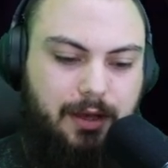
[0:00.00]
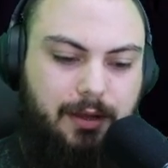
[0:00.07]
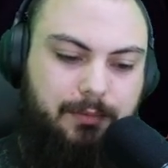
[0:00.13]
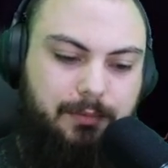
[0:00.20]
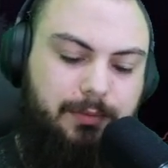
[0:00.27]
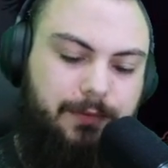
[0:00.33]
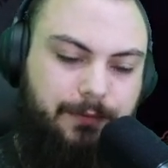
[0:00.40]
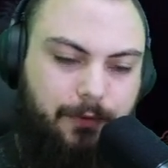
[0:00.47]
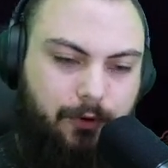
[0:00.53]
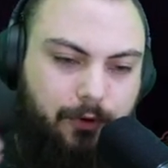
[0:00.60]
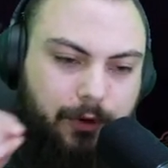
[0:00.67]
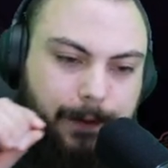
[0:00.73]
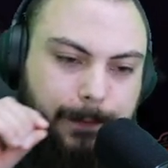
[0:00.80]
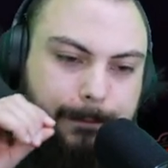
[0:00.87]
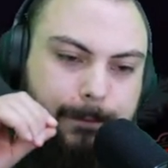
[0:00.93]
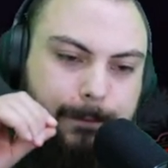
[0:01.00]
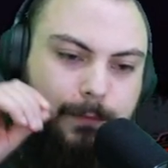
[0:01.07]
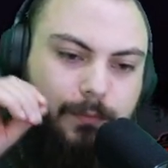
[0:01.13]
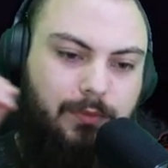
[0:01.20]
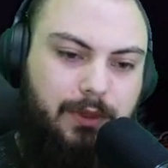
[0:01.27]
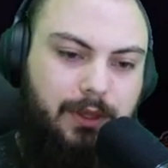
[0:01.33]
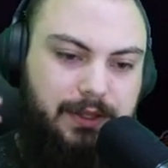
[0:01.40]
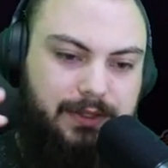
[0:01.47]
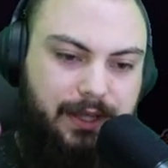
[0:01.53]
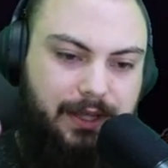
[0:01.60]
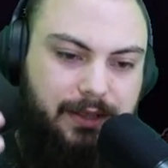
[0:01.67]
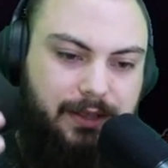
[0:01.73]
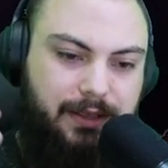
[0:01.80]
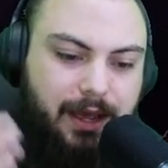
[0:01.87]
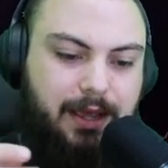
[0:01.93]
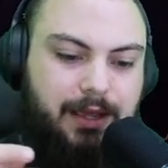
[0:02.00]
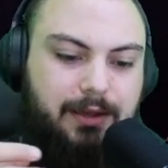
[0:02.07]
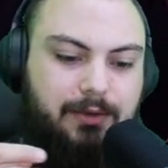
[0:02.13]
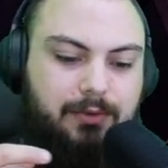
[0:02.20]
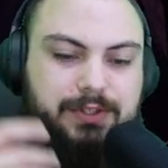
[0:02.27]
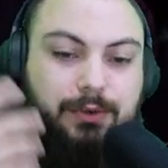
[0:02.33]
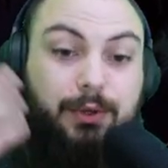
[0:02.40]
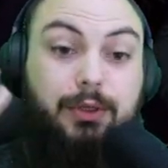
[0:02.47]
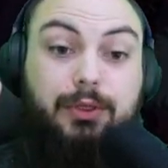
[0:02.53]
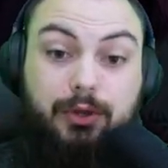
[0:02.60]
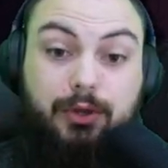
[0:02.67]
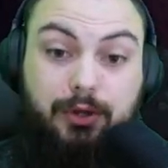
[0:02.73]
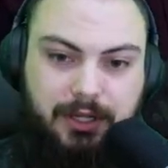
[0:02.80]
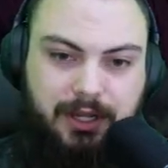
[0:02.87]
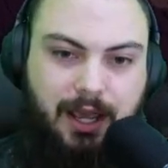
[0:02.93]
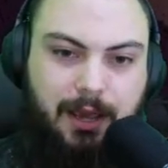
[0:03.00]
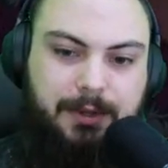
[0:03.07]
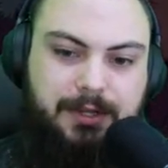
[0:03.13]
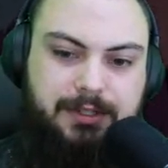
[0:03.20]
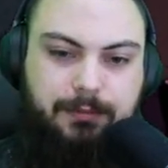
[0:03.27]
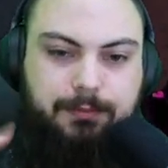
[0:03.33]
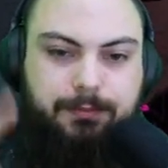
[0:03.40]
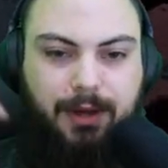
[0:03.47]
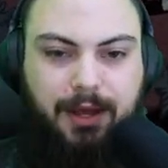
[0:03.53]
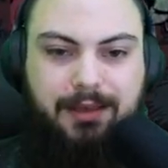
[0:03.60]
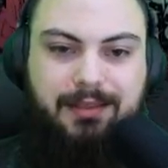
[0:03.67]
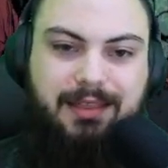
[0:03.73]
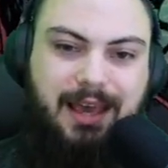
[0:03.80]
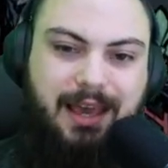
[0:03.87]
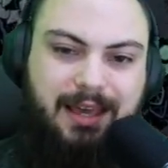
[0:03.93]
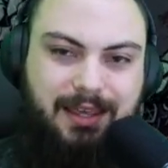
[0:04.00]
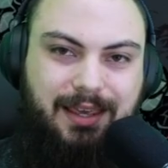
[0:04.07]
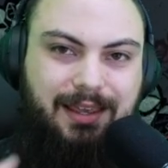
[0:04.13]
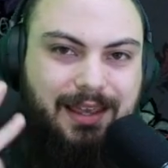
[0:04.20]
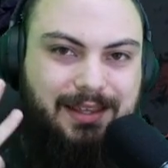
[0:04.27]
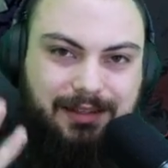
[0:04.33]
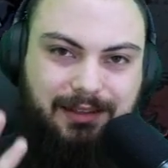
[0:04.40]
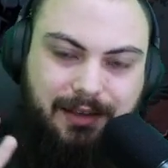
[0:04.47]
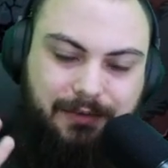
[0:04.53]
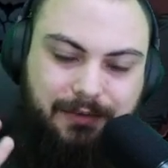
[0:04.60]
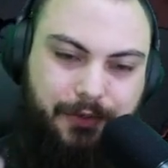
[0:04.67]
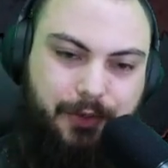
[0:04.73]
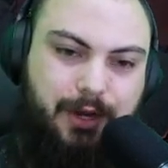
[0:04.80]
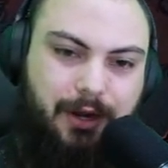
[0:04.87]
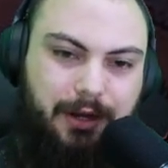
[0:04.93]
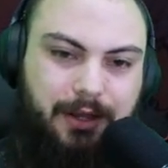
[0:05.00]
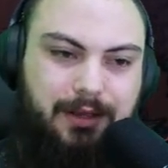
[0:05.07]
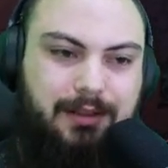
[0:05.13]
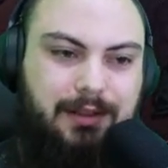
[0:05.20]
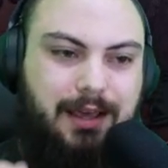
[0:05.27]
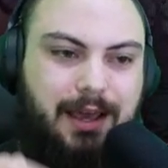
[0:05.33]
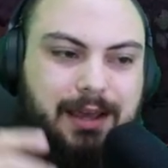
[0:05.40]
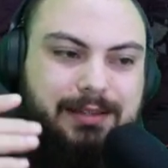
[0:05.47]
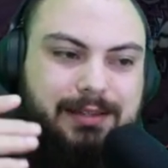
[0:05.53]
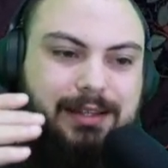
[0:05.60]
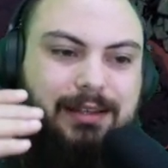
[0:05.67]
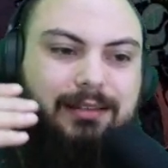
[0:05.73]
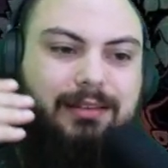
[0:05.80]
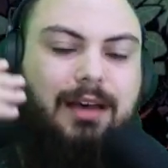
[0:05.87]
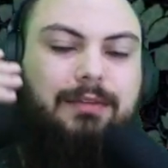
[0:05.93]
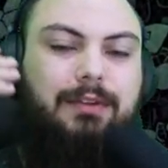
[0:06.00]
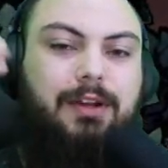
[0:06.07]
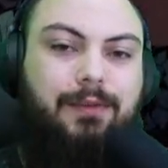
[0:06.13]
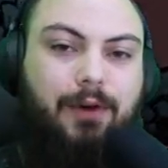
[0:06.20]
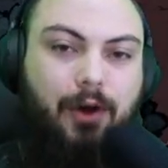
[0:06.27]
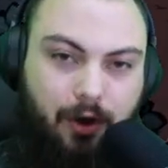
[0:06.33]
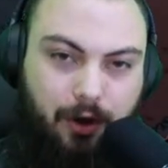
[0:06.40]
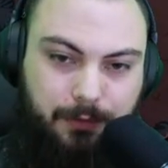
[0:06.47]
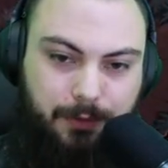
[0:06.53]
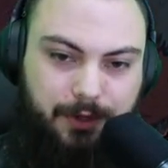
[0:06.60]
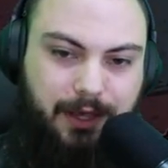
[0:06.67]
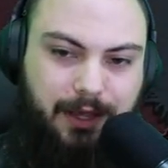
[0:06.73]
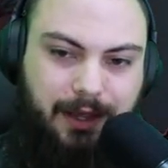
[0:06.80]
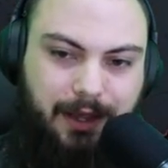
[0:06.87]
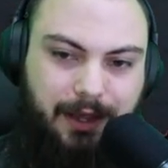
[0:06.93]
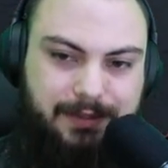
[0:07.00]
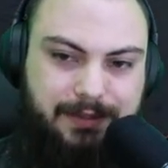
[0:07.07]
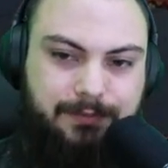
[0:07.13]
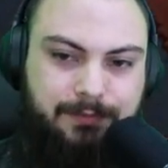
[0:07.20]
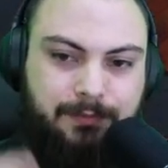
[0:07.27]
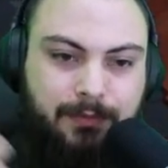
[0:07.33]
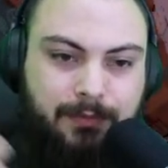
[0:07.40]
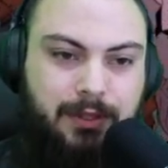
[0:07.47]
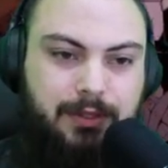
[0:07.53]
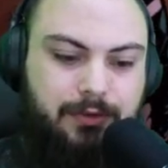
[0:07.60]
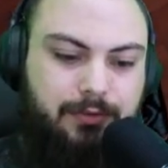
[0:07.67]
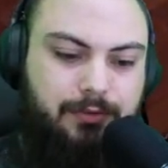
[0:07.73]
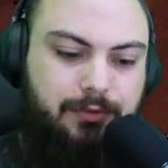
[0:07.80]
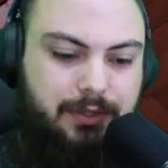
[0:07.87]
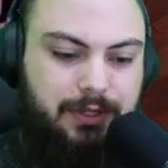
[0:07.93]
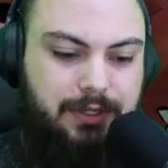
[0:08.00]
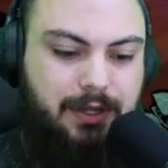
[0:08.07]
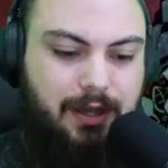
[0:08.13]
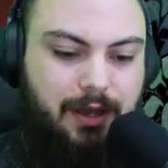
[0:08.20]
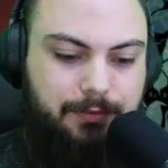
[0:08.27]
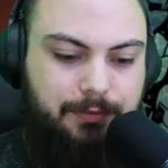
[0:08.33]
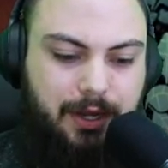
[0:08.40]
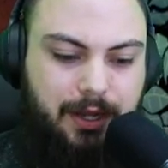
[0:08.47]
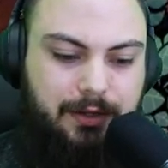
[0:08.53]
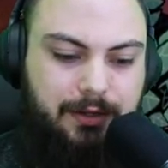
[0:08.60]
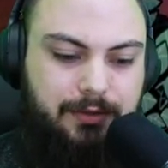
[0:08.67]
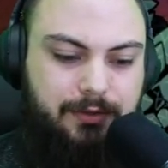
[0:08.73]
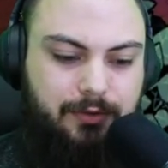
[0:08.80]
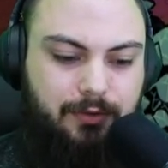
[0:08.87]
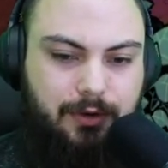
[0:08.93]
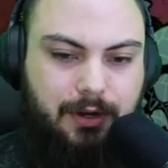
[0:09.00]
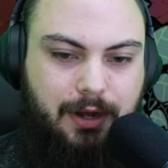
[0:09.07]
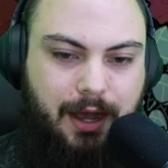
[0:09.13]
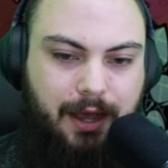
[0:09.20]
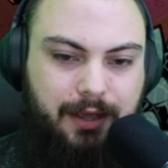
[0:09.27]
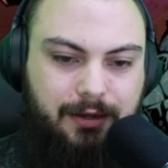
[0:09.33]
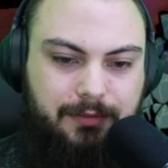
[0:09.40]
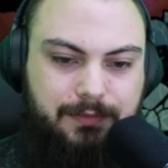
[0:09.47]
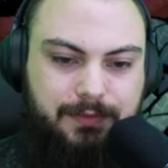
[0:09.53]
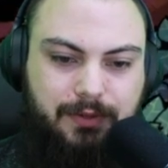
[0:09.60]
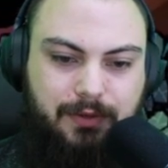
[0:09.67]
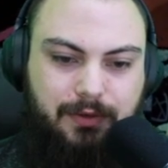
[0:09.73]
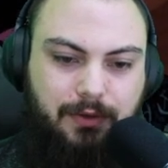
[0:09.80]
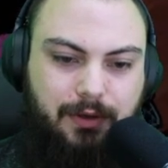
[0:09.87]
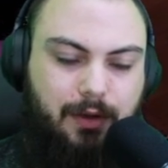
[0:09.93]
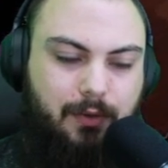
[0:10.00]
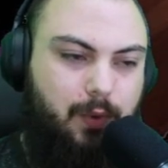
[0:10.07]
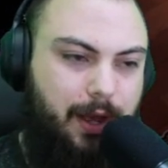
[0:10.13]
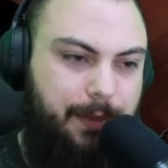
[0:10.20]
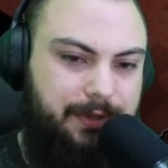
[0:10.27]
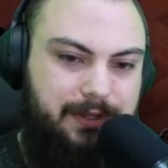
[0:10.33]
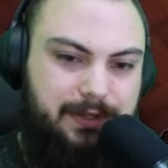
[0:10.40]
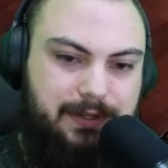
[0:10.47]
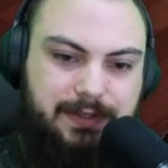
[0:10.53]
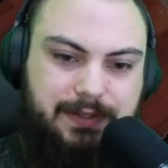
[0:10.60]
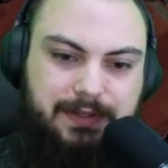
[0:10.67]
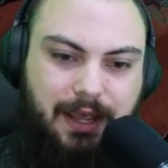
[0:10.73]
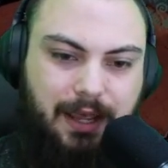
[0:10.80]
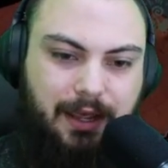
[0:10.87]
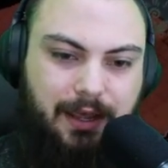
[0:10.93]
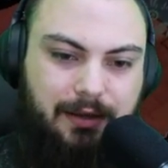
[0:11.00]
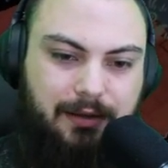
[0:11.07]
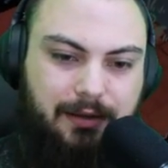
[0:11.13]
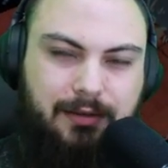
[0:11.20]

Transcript: before it said that I was doing 30 damage, but that thing has a level 3 on it. That is the level of armor that it has. You need to upgrade your items, weapons, and